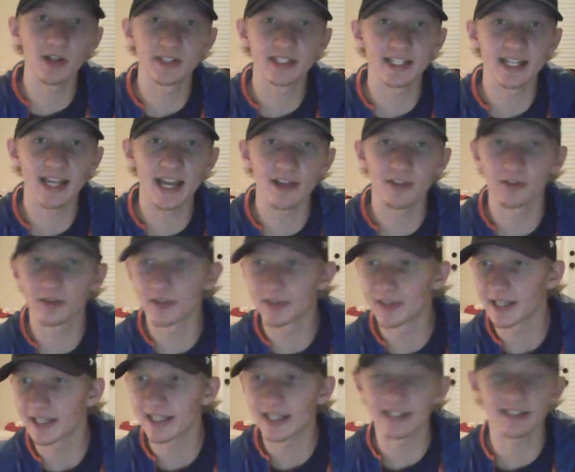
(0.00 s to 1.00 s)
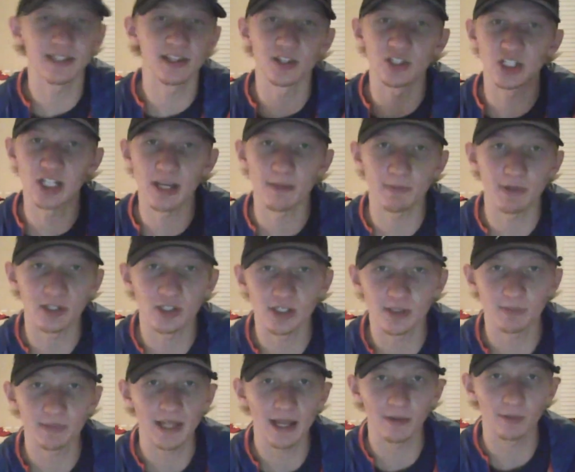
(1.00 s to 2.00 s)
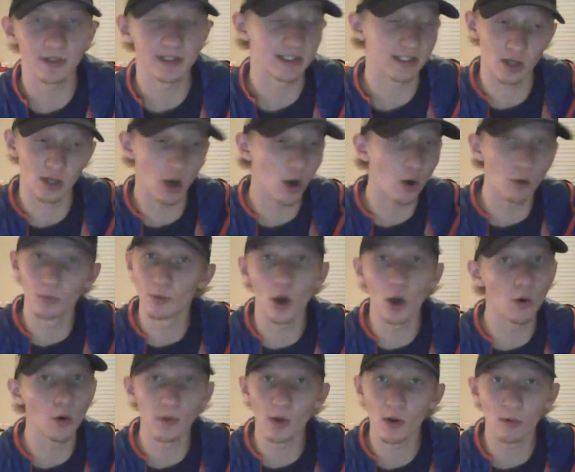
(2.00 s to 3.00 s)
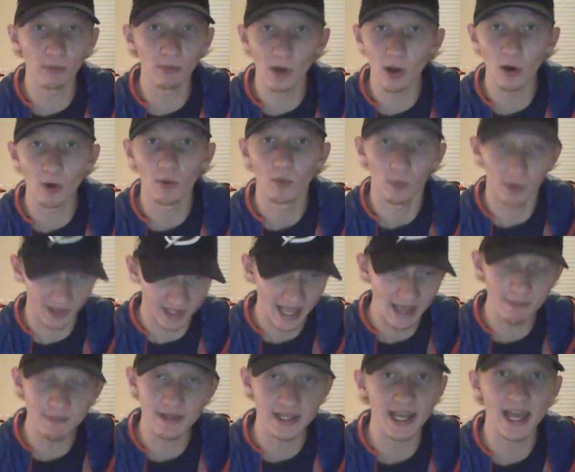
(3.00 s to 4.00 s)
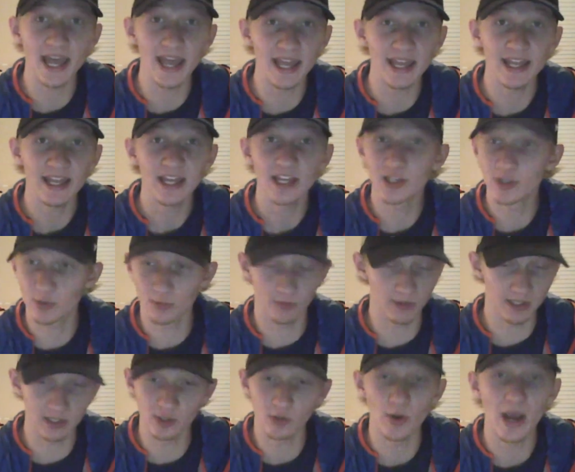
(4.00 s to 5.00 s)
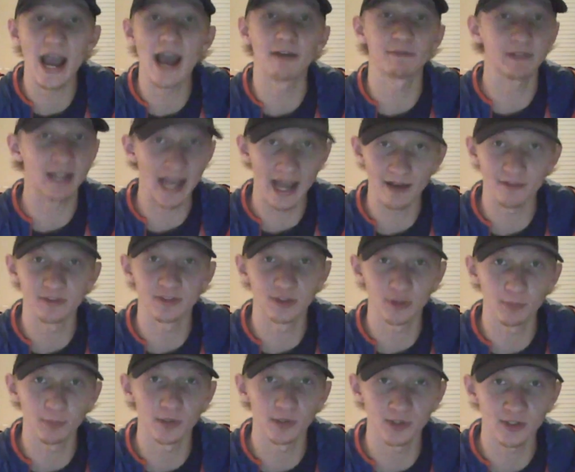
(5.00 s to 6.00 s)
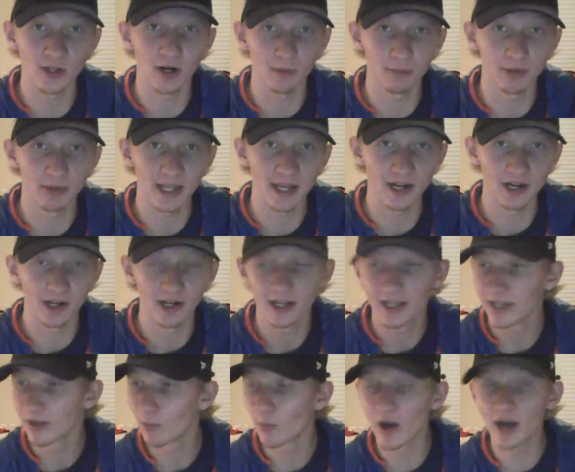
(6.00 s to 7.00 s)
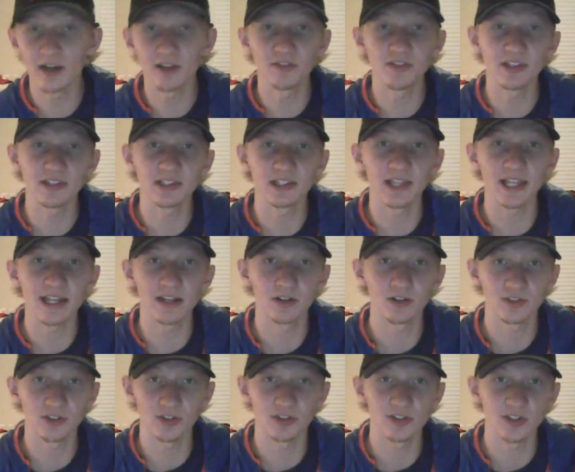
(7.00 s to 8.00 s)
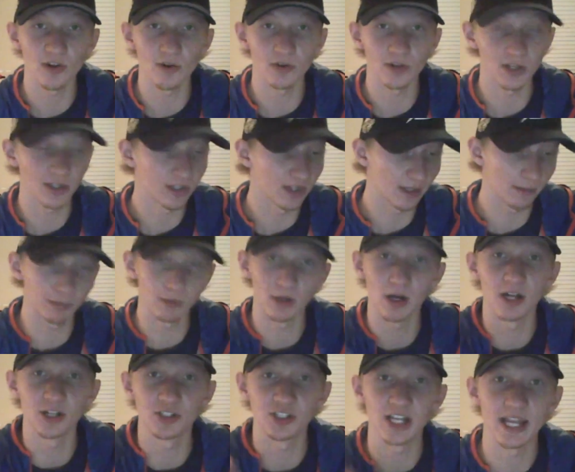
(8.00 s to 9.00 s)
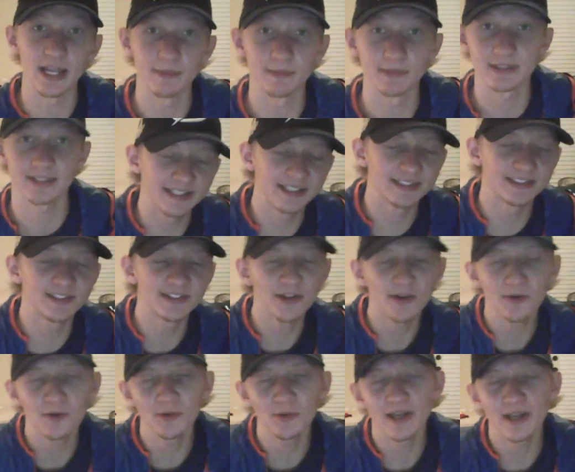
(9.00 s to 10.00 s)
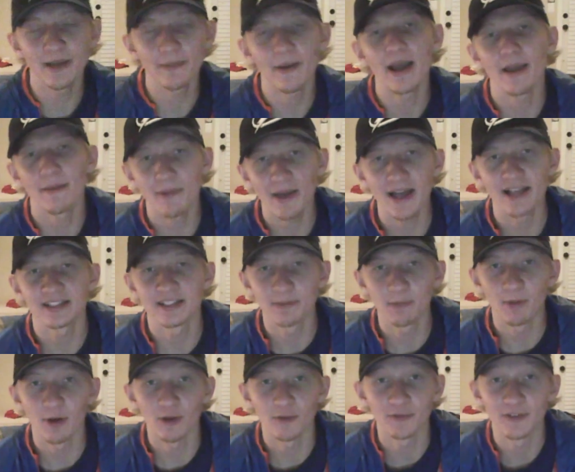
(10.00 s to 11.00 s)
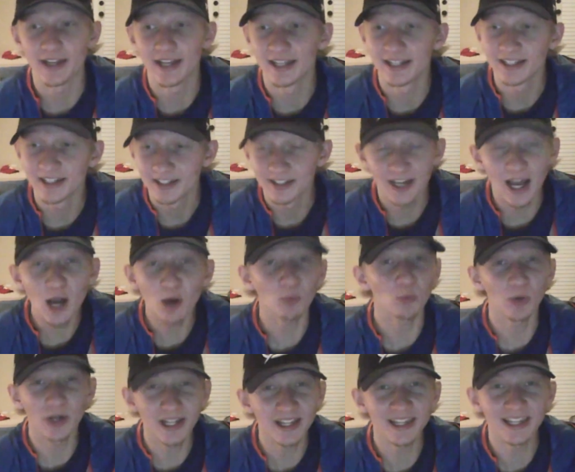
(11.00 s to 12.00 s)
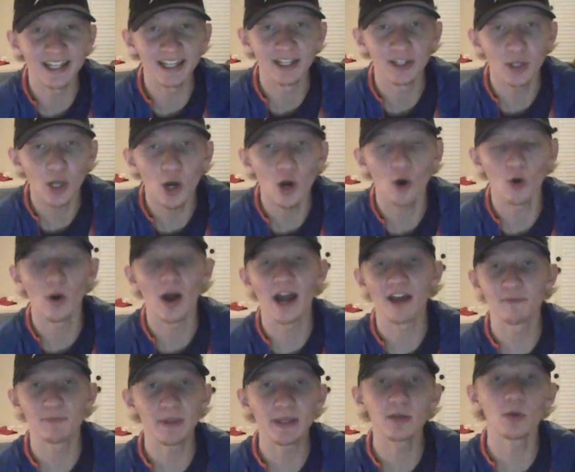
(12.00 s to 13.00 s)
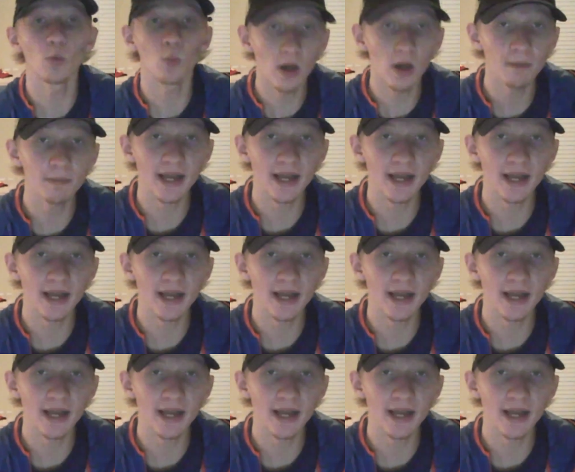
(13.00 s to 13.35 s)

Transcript: together and they get to the championship for that reason. No. With the NBA, you have to have a superstar player. Why do you think the Lakers are so good? LeBron James. So, am I a basketball fan? Not really. No, I've been to one